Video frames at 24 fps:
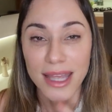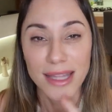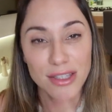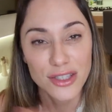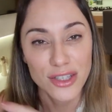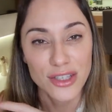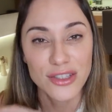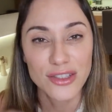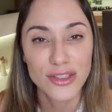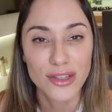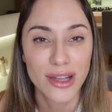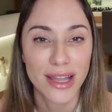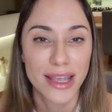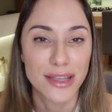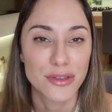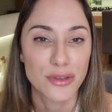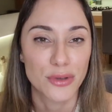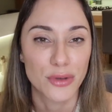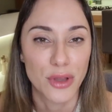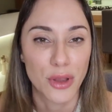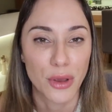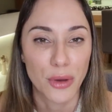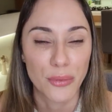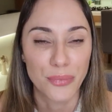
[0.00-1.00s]
And just to let
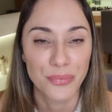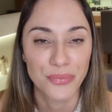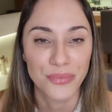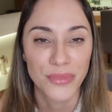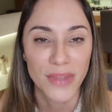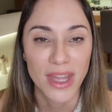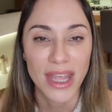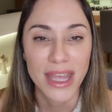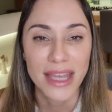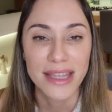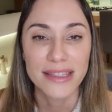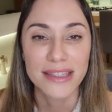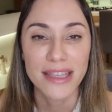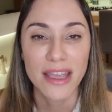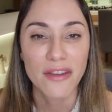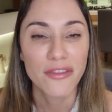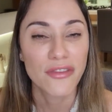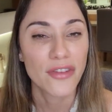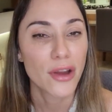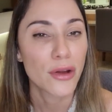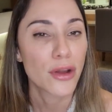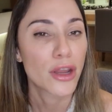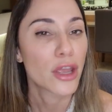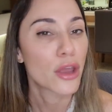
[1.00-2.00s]
you know, they are
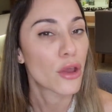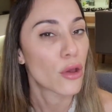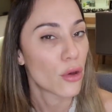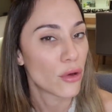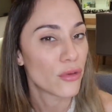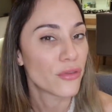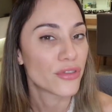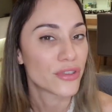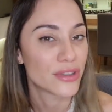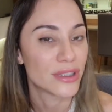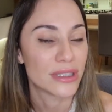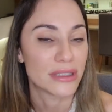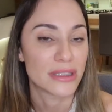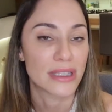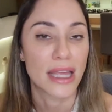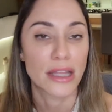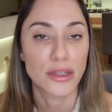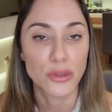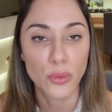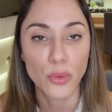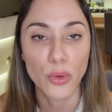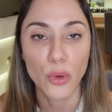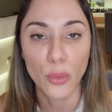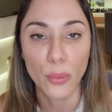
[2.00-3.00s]
very confident
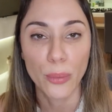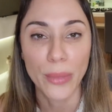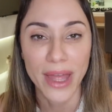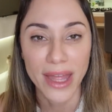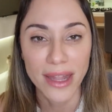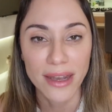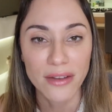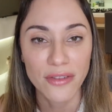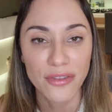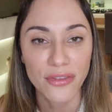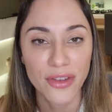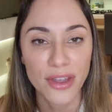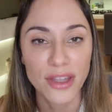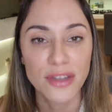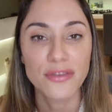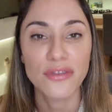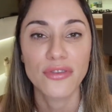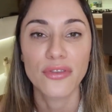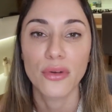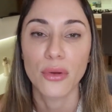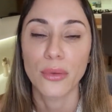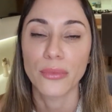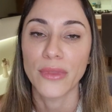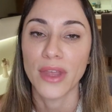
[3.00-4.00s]
that you will benefit
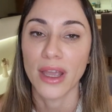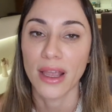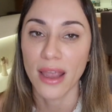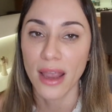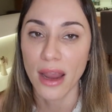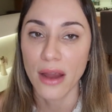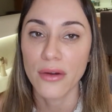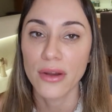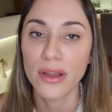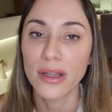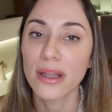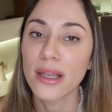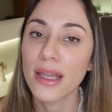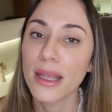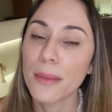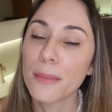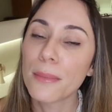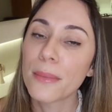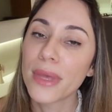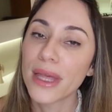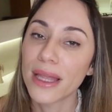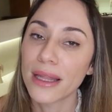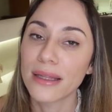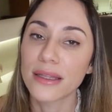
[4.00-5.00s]
from the Ikaria
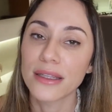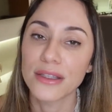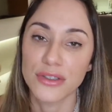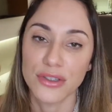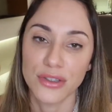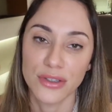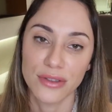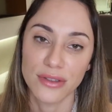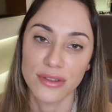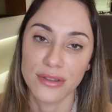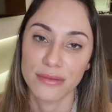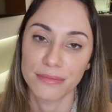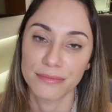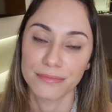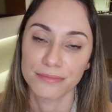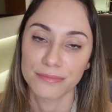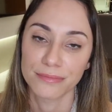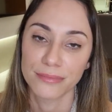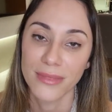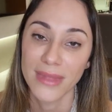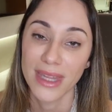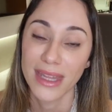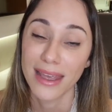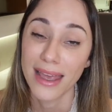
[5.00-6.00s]
Lean belly juice.
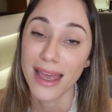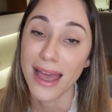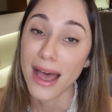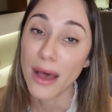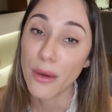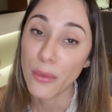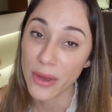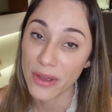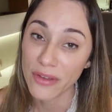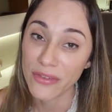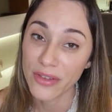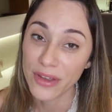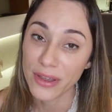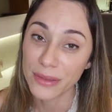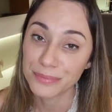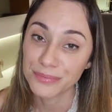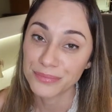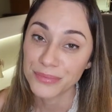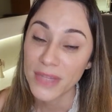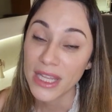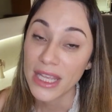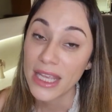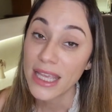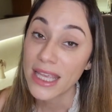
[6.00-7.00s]
However,
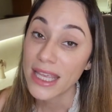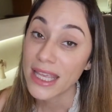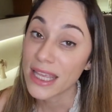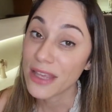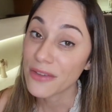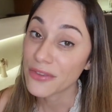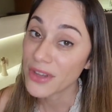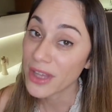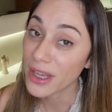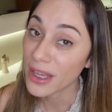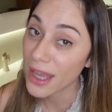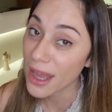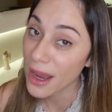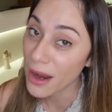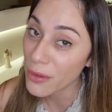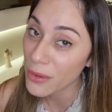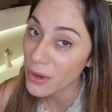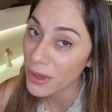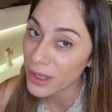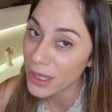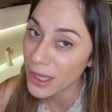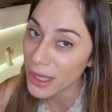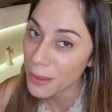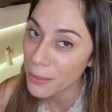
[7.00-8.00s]
if the
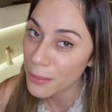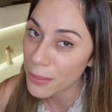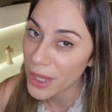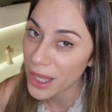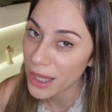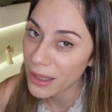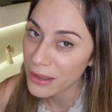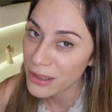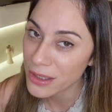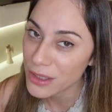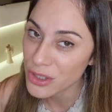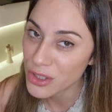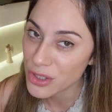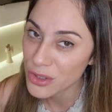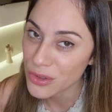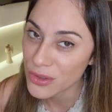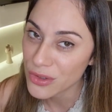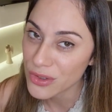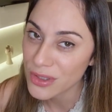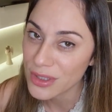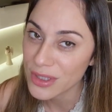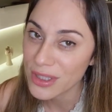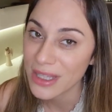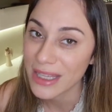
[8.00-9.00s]
Ikaria Lean belly
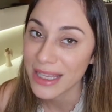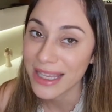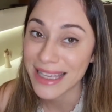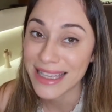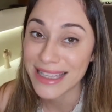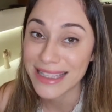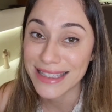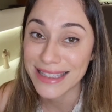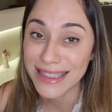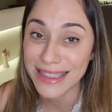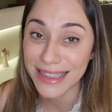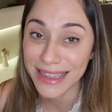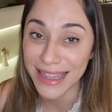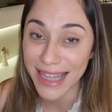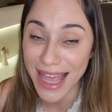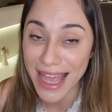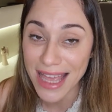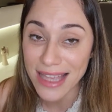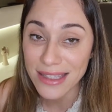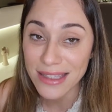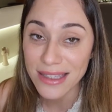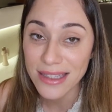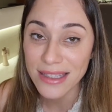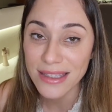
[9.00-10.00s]
juice is
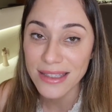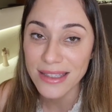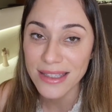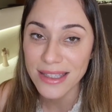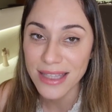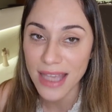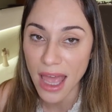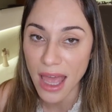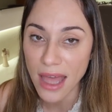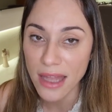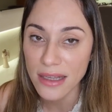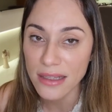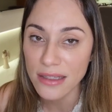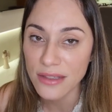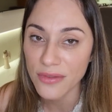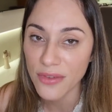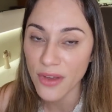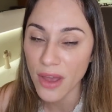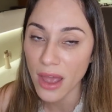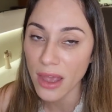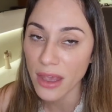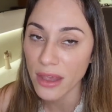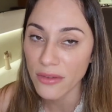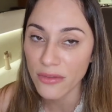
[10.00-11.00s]
less than
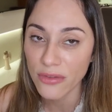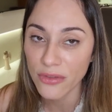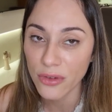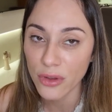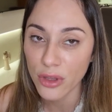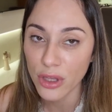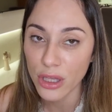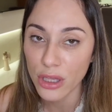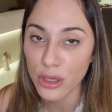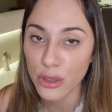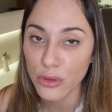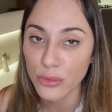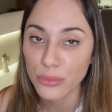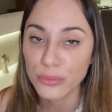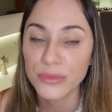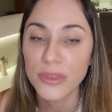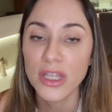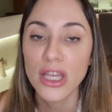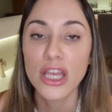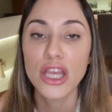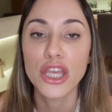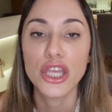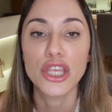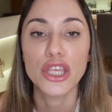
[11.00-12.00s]
satisfying for you,
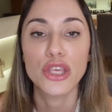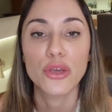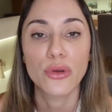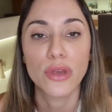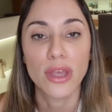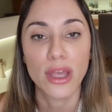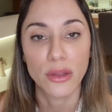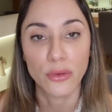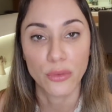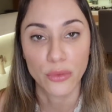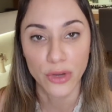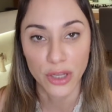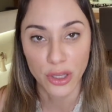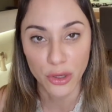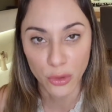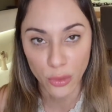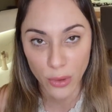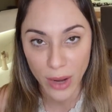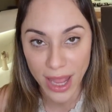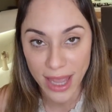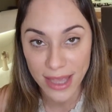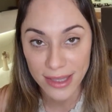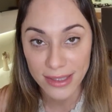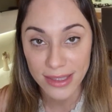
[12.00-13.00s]
you can
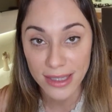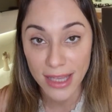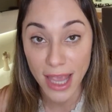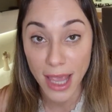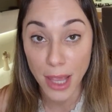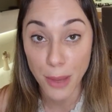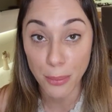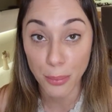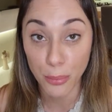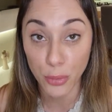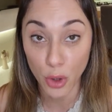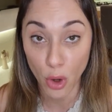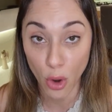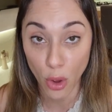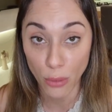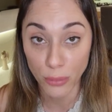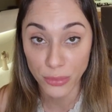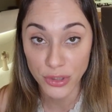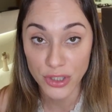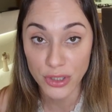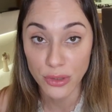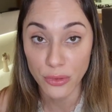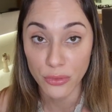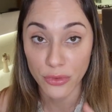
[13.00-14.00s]
request a
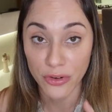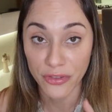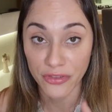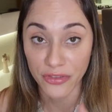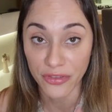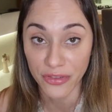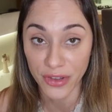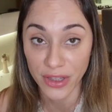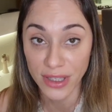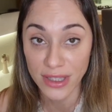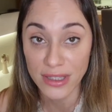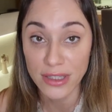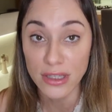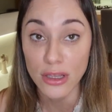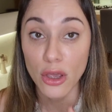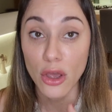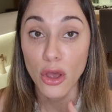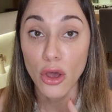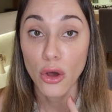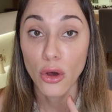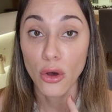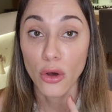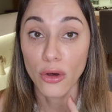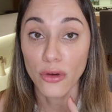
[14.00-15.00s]
prompt refund
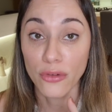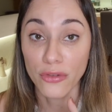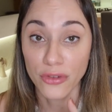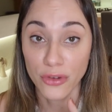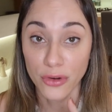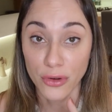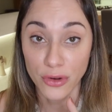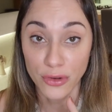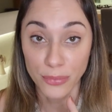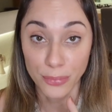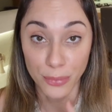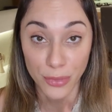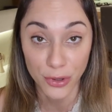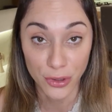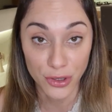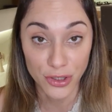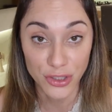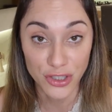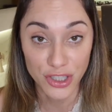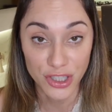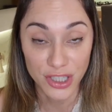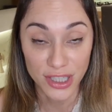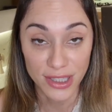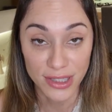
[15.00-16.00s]
of your
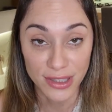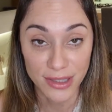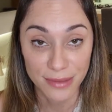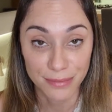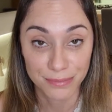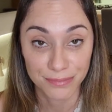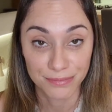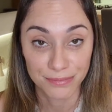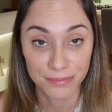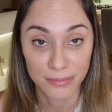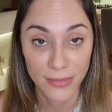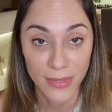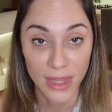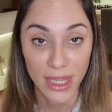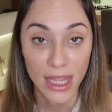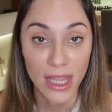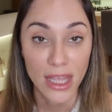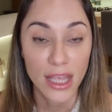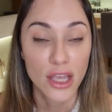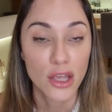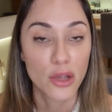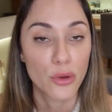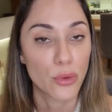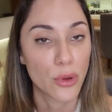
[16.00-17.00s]
purchase.
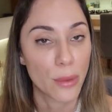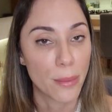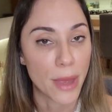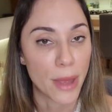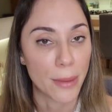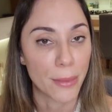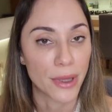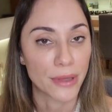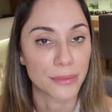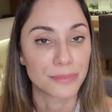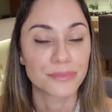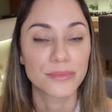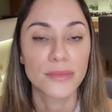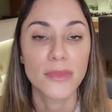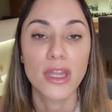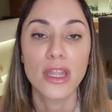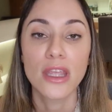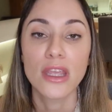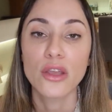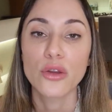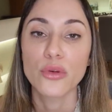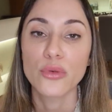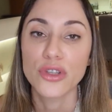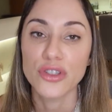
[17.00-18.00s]
Remember,
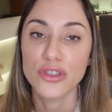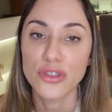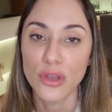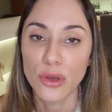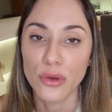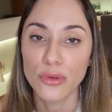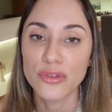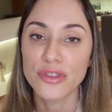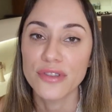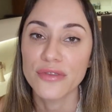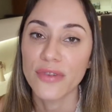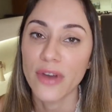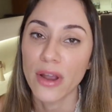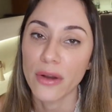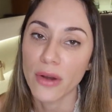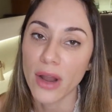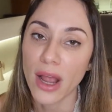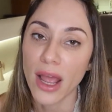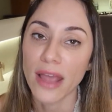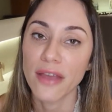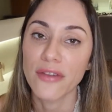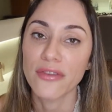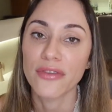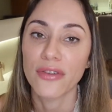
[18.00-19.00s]
results
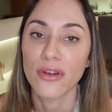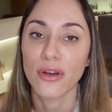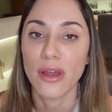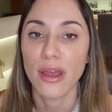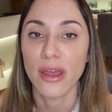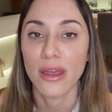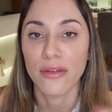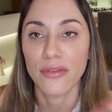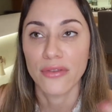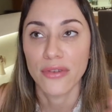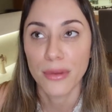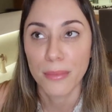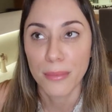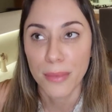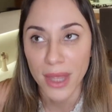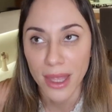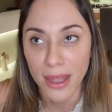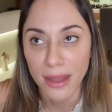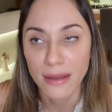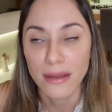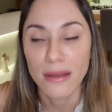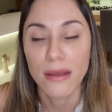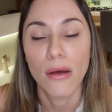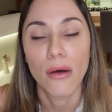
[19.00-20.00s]
vary for every
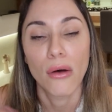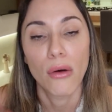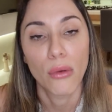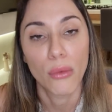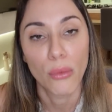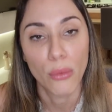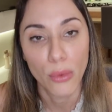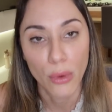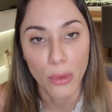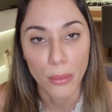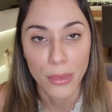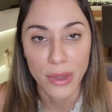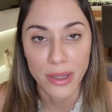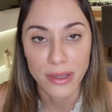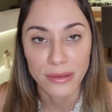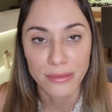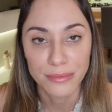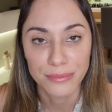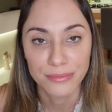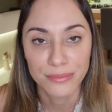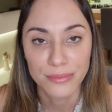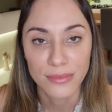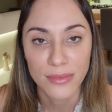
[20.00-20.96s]
man or woman